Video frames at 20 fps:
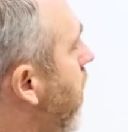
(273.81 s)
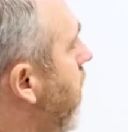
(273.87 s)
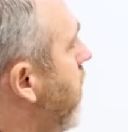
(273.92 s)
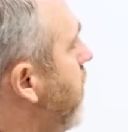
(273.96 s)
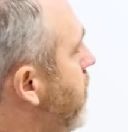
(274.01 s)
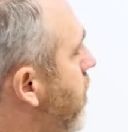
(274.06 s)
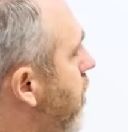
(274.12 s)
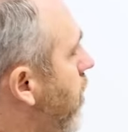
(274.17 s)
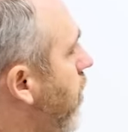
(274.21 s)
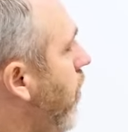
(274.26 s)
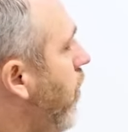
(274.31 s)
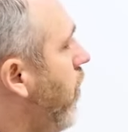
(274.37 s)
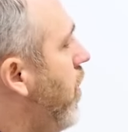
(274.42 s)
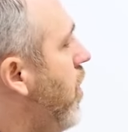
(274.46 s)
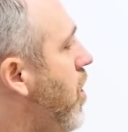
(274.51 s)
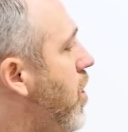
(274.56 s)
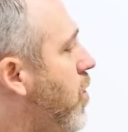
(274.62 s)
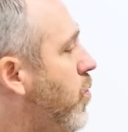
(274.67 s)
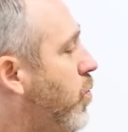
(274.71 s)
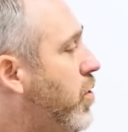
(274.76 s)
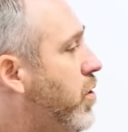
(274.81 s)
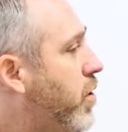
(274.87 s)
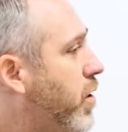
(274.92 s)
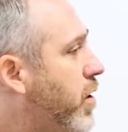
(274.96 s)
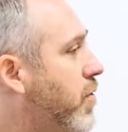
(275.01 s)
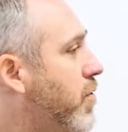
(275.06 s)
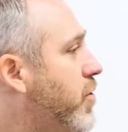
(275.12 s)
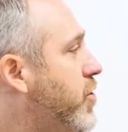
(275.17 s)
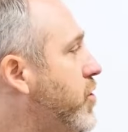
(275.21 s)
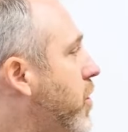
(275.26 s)
going to do, we'll
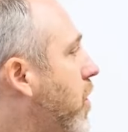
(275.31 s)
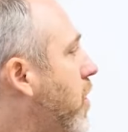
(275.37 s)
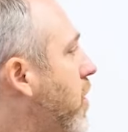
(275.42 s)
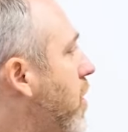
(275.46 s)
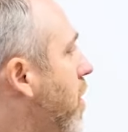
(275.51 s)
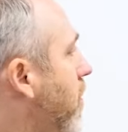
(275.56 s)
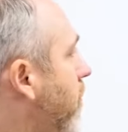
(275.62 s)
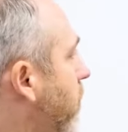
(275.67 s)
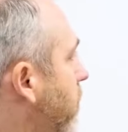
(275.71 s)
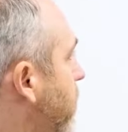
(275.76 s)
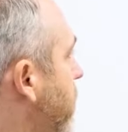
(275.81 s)
clear the chart off for